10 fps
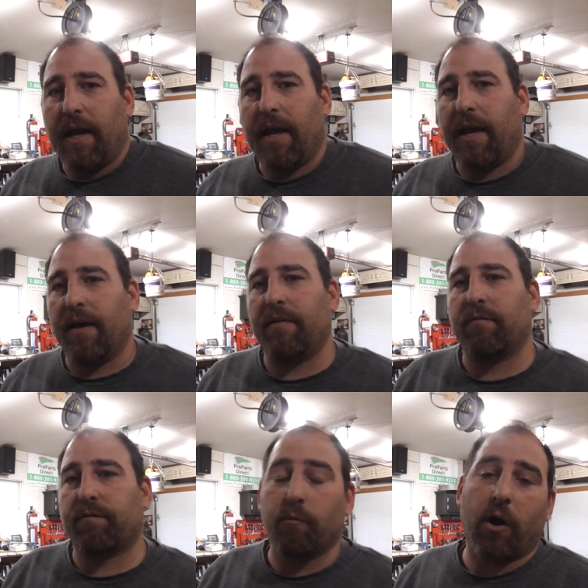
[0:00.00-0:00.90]

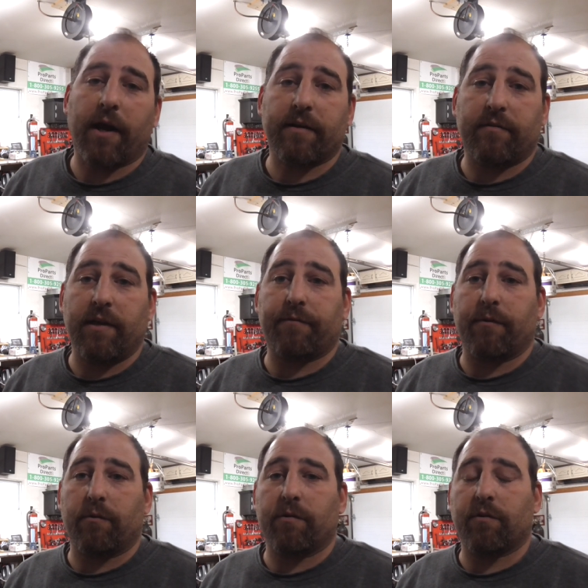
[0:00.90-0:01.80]
And from what I could see
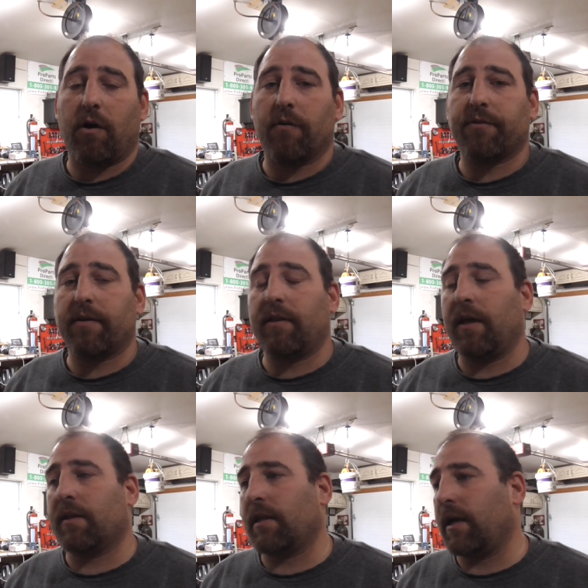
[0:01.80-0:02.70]
from the results, I
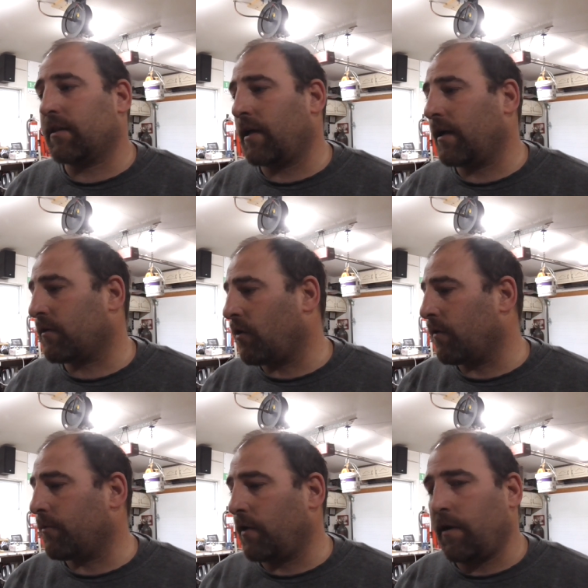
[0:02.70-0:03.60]
think that that
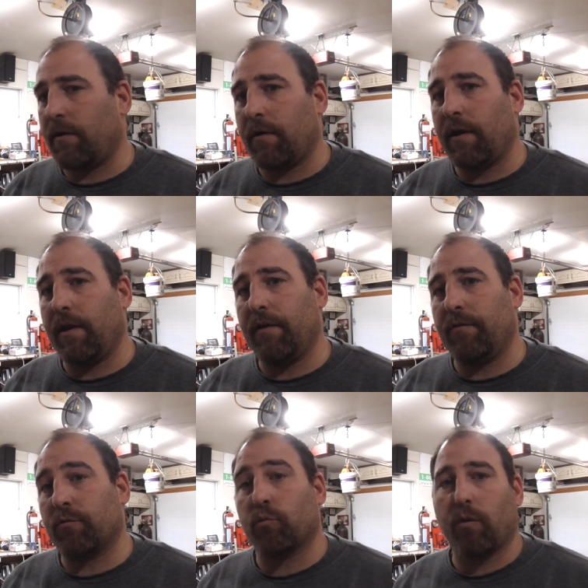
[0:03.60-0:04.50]
carburetor
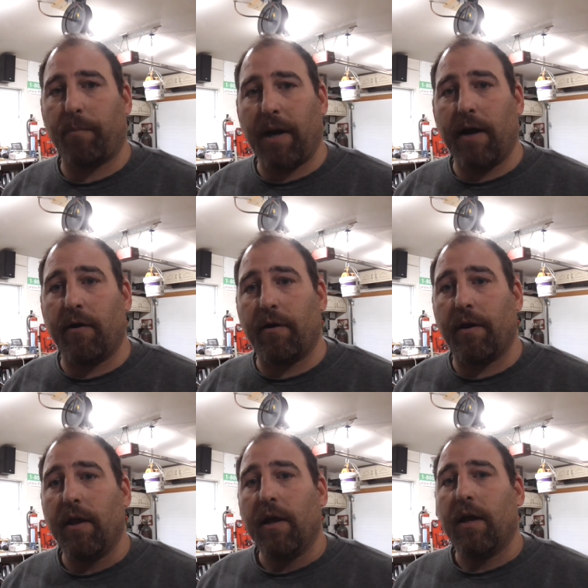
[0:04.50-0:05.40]
is
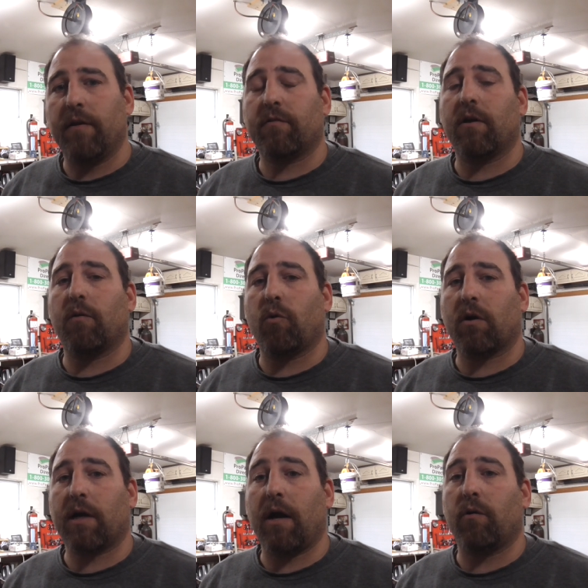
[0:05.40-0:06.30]
repaired and it's going to
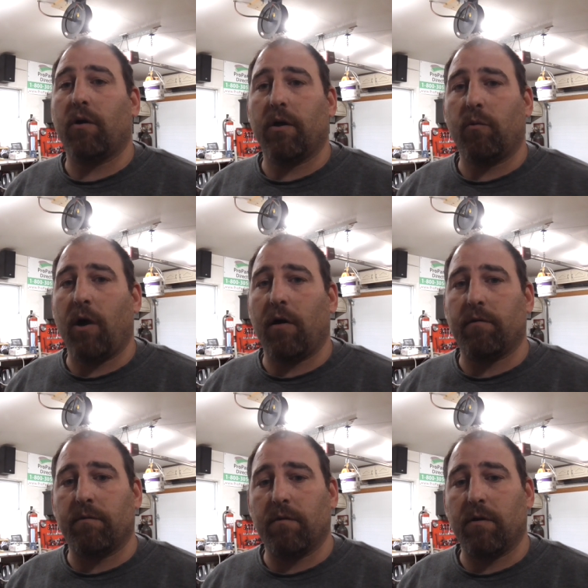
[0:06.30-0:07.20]
work out really
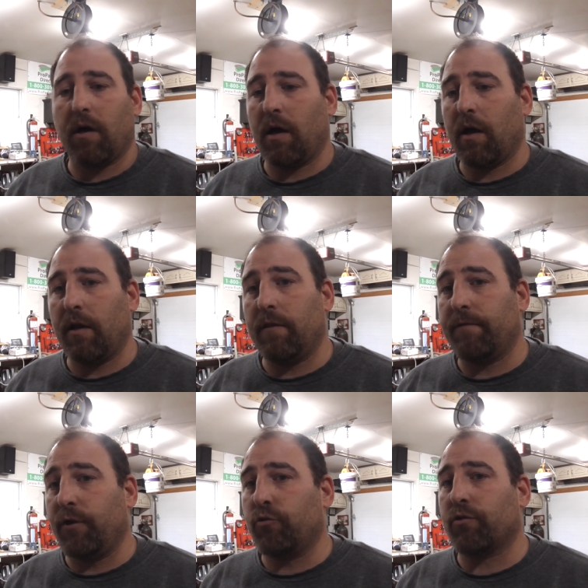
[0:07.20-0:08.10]
well uh, in
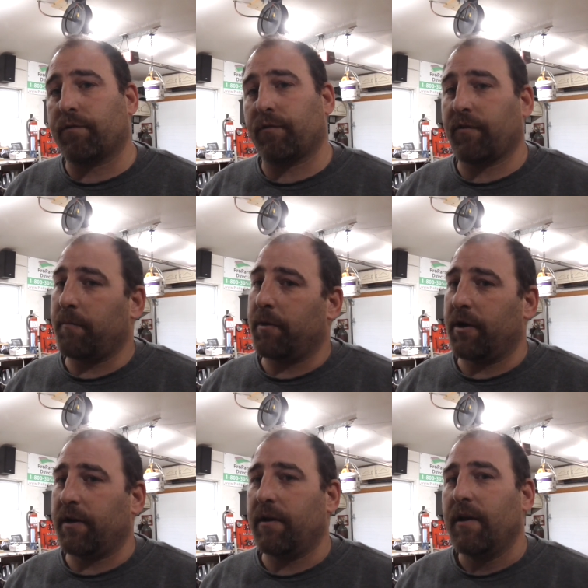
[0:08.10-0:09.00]
the future for
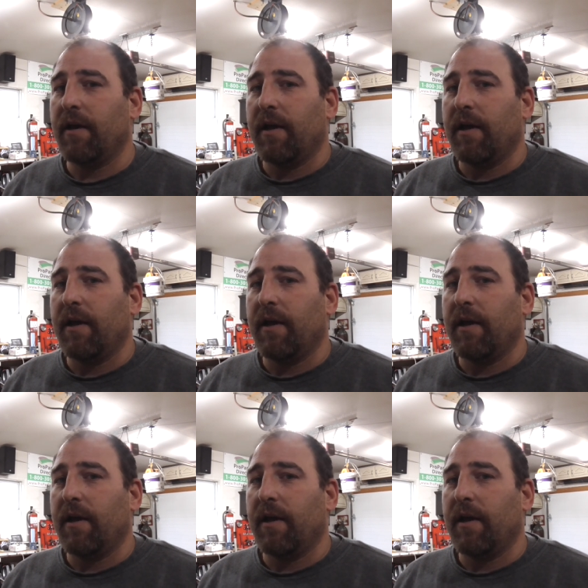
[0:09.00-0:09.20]
somebody.